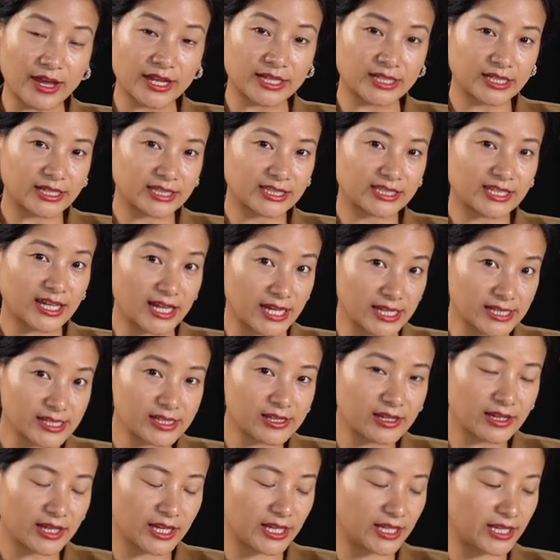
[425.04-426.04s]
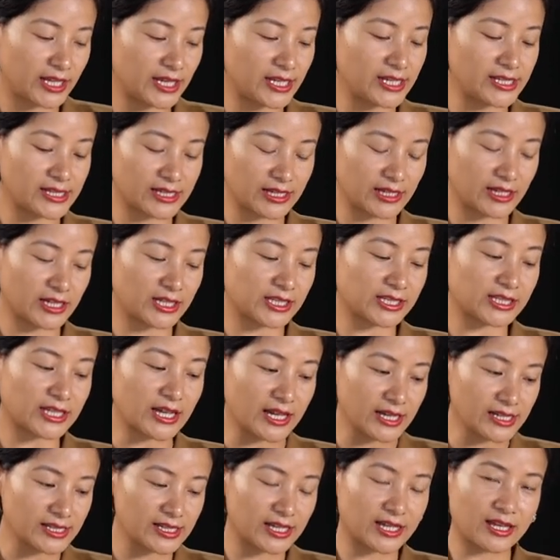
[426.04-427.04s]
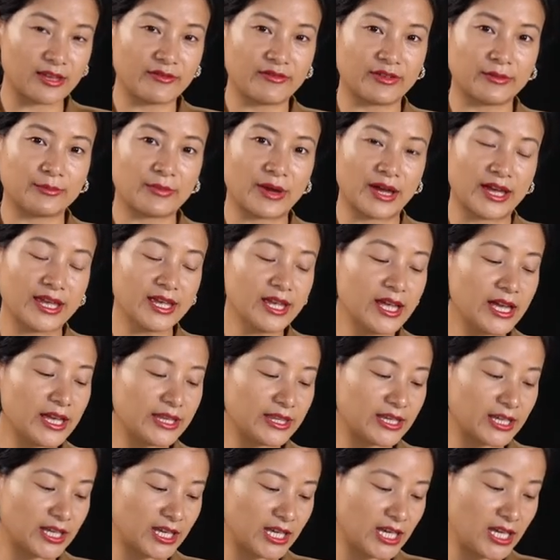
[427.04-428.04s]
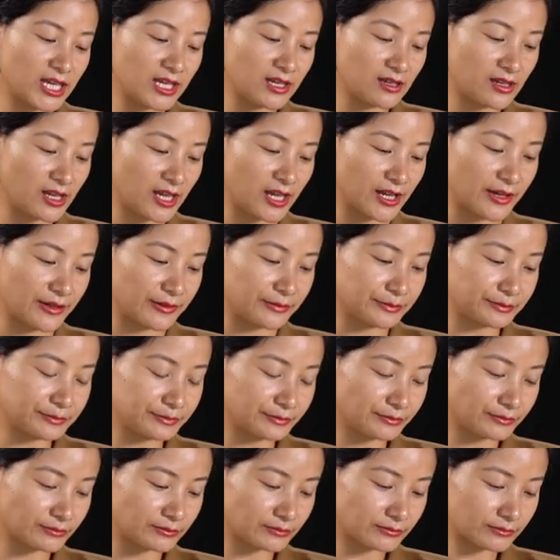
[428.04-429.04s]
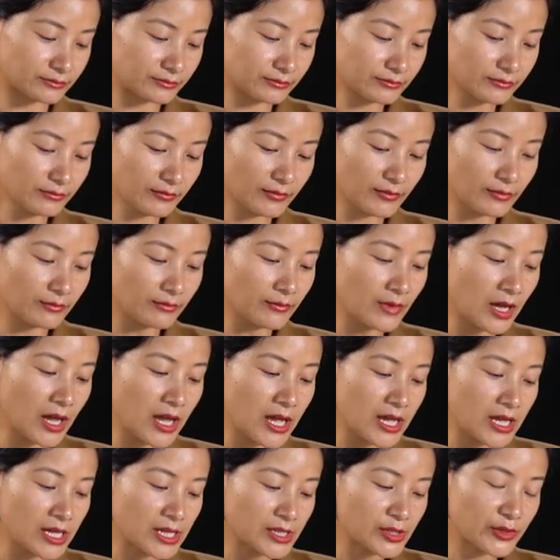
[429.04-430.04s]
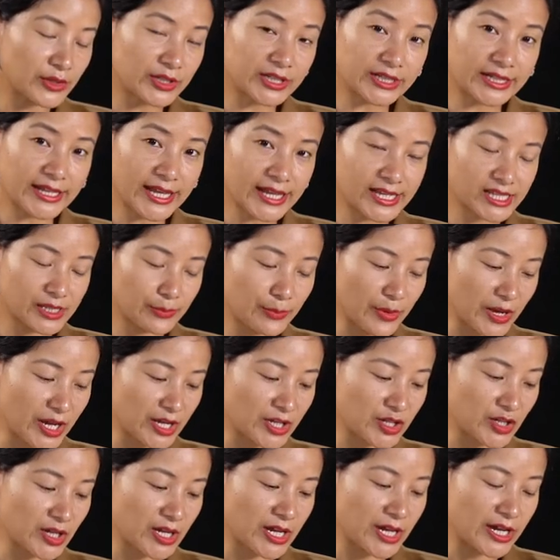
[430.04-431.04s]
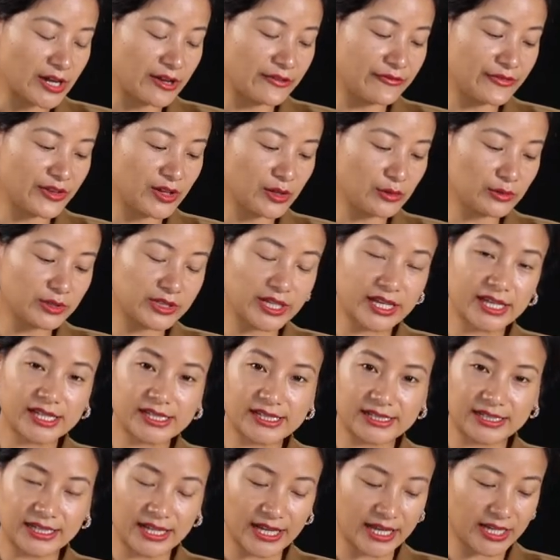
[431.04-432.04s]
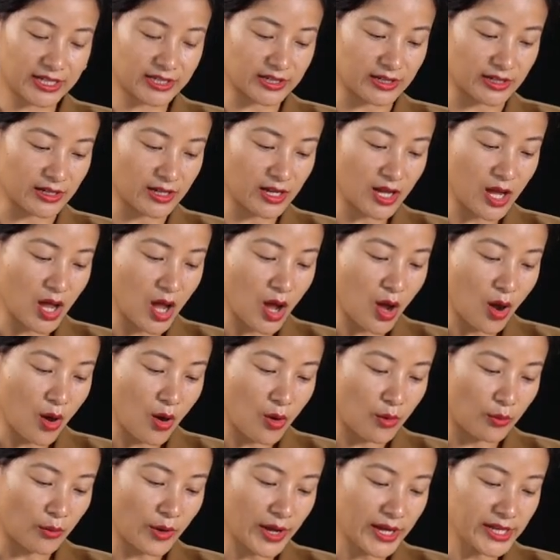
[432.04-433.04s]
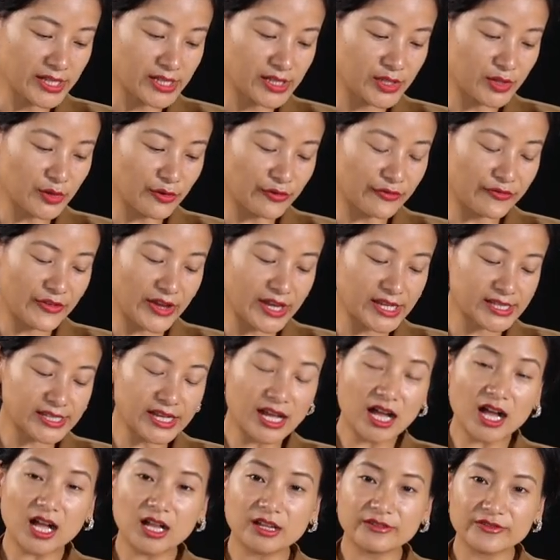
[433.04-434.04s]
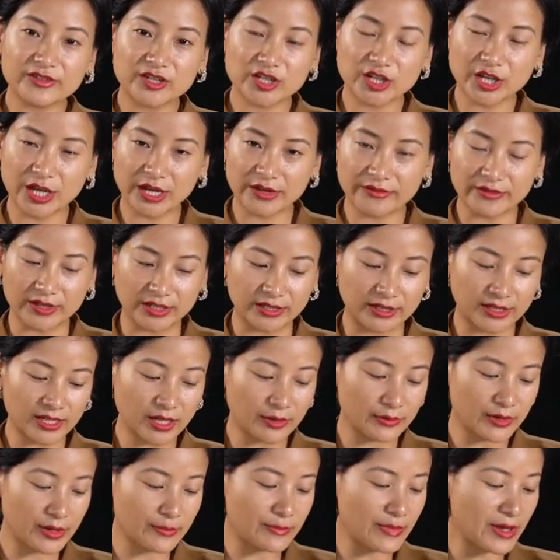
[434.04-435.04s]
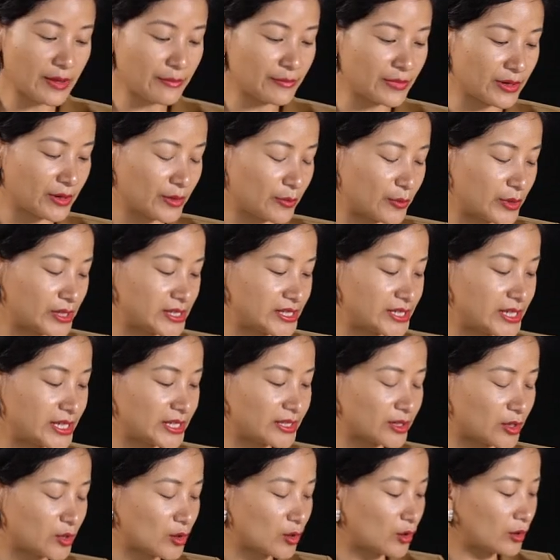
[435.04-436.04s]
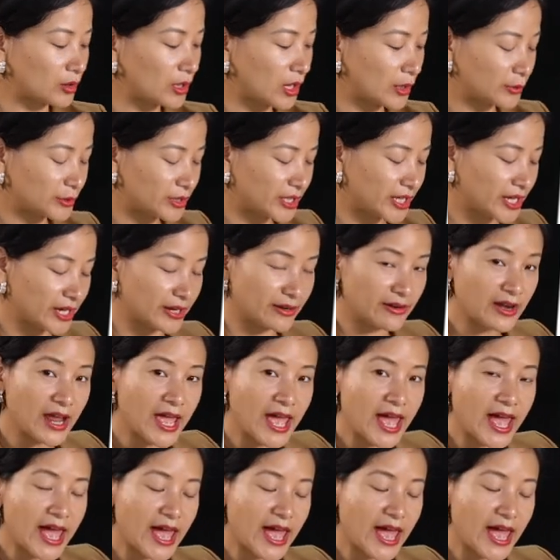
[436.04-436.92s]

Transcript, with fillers: write task. It is a task given by the king here. So in the next page, a few days later, why is your face half shaven? Now remember, we see the call out here,